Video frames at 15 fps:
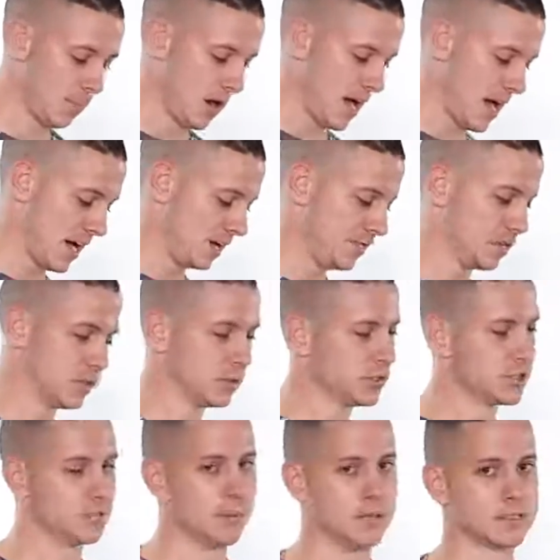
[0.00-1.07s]
on my iPhone,
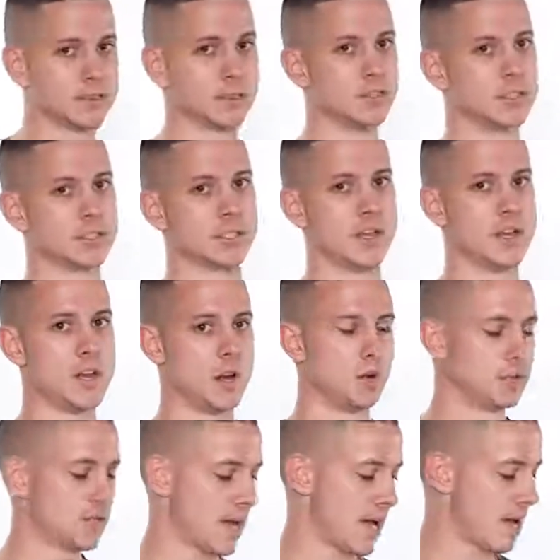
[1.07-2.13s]
which is basically just a
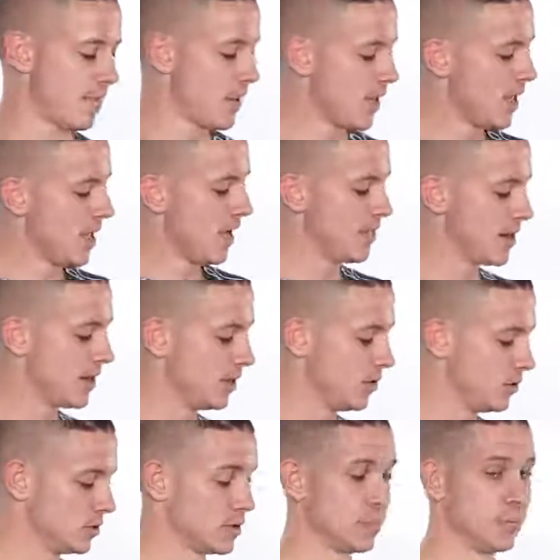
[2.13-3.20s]
notes app. And then I
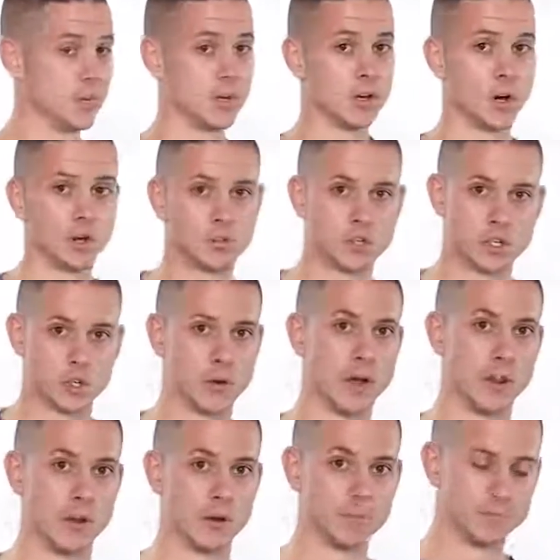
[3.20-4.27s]
use something called
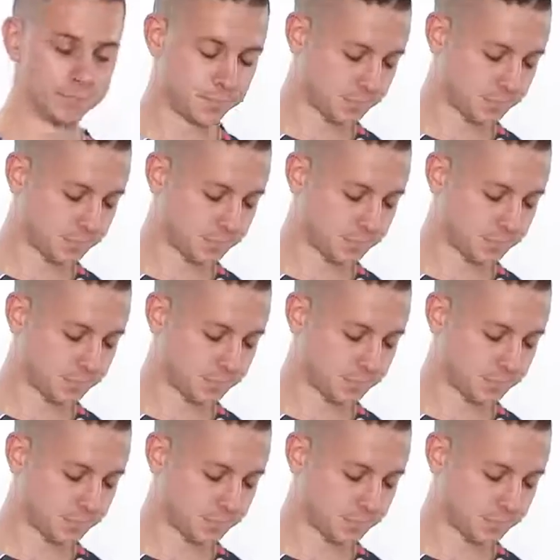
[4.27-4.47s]
Trello.